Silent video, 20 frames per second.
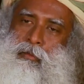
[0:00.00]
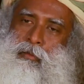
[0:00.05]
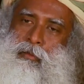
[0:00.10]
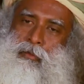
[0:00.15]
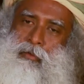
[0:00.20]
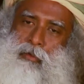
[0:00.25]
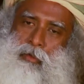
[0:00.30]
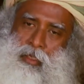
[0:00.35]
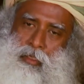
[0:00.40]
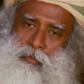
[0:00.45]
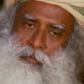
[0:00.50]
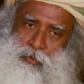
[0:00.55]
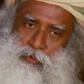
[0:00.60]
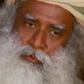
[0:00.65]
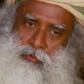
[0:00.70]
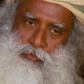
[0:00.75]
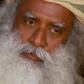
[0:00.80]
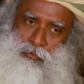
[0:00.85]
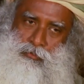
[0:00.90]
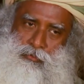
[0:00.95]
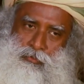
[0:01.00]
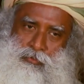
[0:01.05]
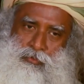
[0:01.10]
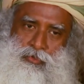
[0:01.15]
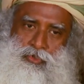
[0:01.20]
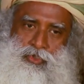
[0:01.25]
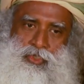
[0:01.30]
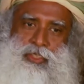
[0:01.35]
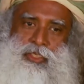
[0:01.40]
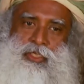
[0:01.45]
you are able to
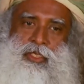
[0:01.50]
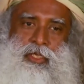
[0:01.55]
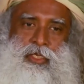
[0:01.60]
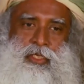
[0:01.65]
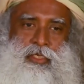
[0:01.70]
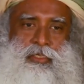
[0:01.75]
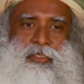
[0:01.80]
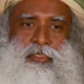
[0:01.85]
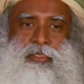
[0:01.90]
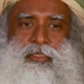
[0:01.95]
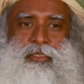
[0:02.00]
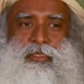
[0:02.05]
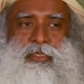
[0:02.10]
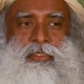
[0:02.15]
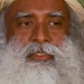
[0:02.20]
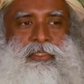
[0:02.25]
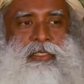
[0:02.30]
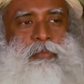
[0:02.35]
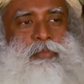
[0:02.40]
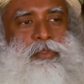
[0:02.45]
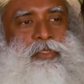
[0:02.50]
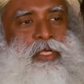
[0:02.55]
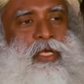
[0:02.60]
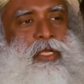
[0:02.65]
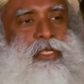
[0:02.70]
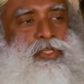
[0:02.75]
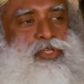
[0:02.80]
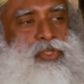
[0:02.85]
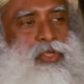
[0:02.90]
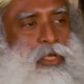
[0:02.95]
generate
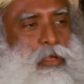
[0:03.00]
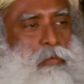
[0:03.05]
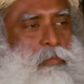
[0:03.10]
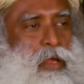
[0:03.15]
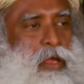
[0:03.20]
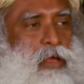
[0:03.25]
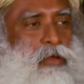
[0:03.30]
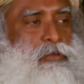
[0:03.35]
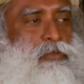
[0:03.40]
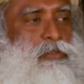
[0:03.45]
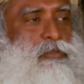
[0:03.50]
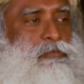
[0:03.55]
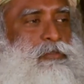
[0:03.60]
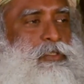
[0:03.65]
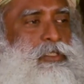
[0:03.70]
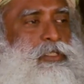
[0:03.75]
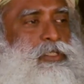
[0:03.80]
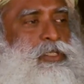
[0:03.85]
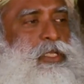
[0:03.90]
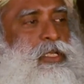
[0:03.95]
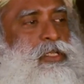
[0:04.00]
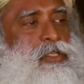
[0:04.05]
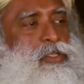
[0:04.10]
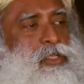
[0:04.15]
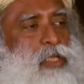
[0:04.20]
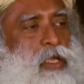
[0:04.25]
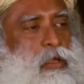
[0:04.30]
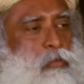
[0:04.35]
substantial amount of intense